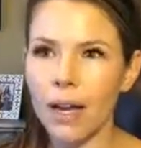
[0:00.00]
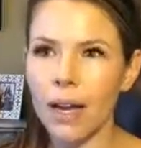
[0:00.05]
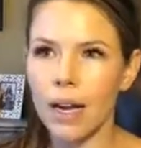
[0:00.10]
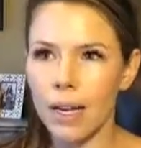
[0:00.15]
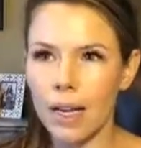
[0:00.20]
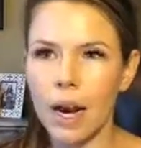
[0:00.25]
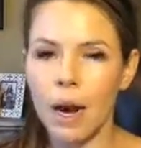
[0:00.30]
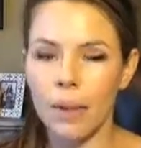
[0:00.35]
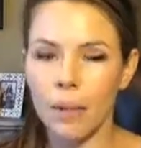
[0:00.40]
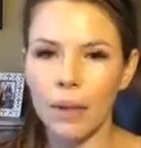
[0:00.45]

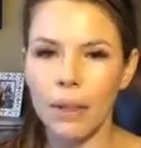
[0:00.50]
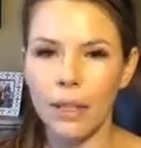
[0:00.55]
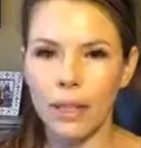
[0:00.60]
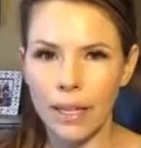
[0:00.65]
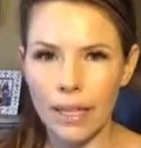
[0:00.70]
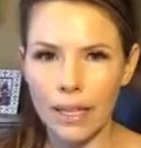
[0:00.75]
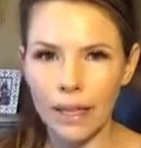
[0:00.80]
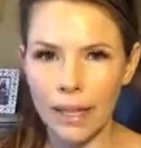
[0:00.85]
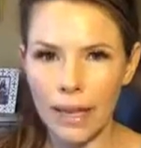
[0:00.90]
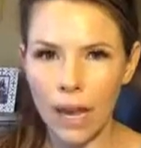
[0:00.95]

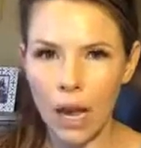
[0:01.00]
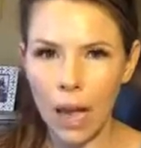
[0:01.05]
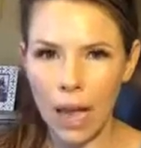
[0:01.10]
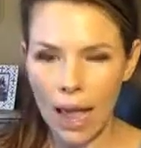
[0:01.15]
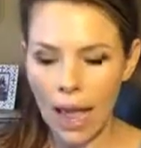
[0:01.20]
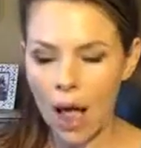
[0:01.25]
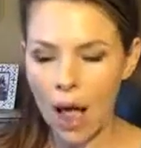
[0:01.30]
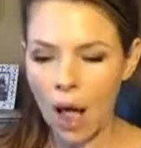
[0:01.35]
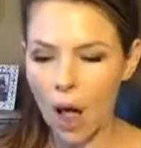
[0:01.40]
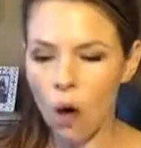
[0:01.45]
completely,
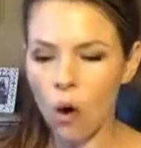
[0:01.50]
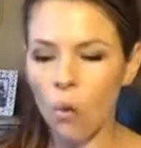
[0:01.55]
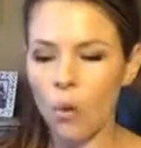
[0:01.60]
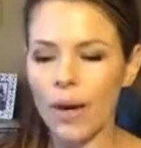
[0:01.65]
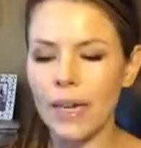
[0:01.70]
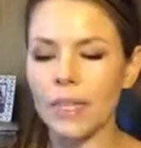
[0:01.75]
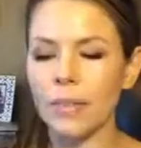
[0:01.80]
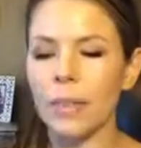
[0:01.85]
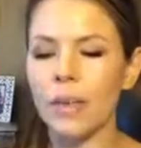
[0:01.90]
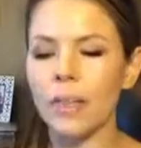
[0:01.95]

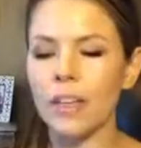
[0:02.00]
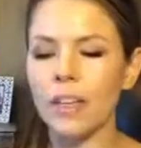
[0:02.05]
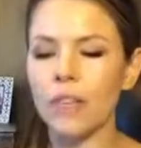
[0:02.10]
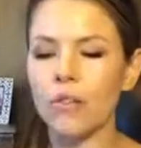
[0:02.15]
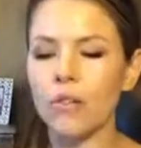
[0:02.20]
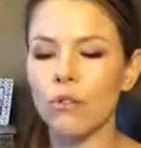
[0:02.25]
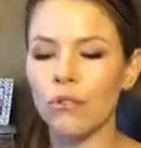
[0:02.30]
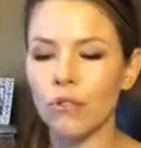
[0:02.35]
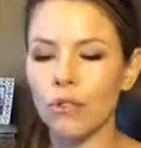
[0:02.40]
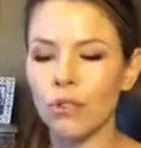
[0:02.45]
always, but these
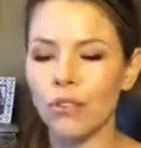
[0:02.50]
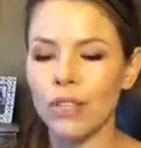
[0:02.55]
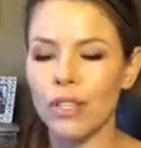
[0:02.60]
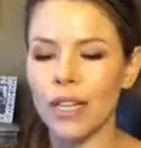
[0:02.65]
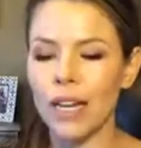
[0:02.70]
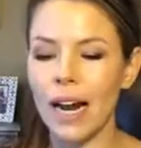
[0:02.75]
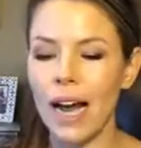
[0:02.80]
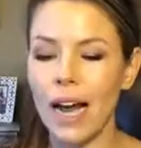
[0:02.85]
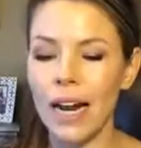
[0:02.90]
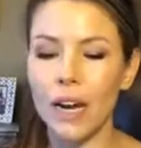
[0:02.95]
are foods
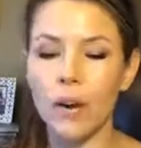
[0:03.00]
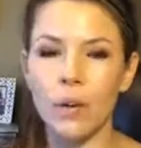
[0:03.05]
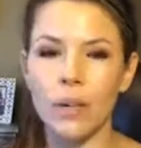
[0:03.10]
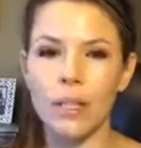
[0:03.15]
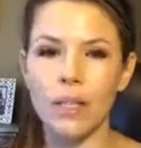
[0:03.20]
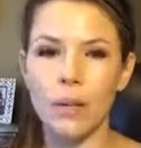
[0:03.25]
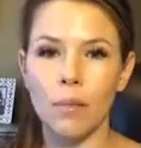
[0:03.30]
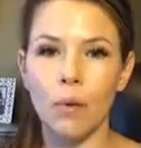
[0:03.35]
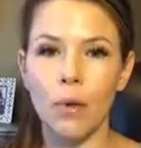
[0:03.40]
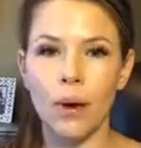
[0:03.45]
that I know at
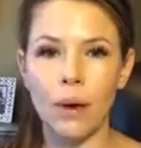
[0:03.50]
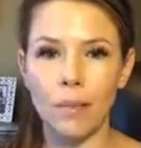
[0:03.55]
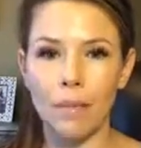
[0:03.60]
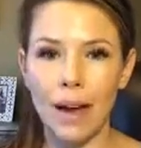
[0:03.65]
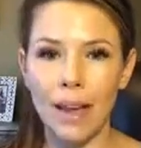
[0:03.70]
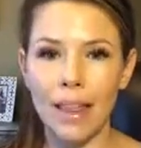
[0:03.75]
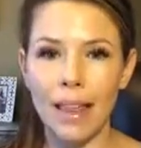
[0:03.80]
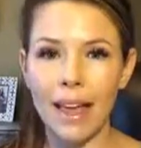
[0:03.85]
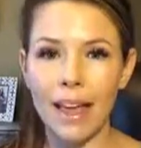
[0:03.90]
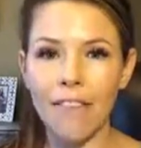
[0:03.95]
some point in
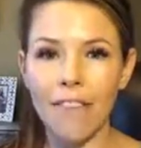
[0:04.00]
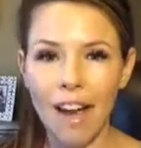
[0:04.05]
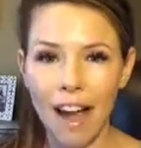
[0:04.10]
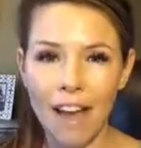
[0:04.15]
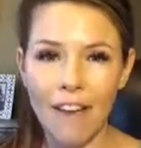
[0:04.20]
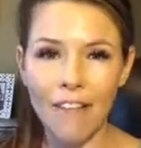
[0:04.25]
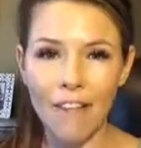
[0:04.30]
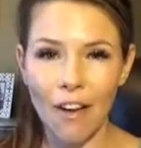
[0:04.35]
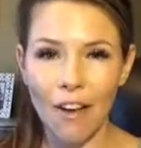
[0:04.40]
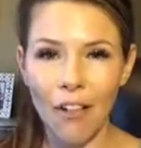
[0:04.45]
my life
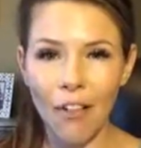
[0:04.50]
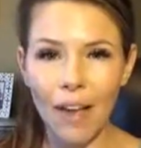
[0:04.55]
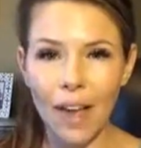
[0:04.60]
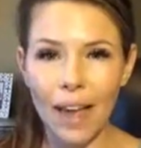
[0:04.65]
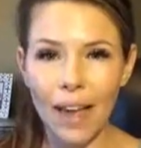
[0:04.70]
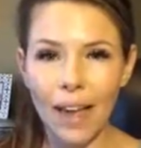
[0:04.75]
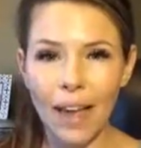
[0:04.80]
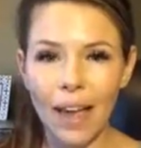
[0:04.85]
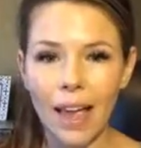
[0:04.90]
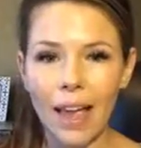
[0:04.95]
I felt
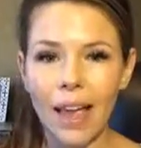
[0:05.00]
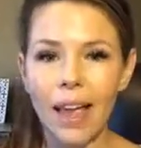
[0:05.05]
like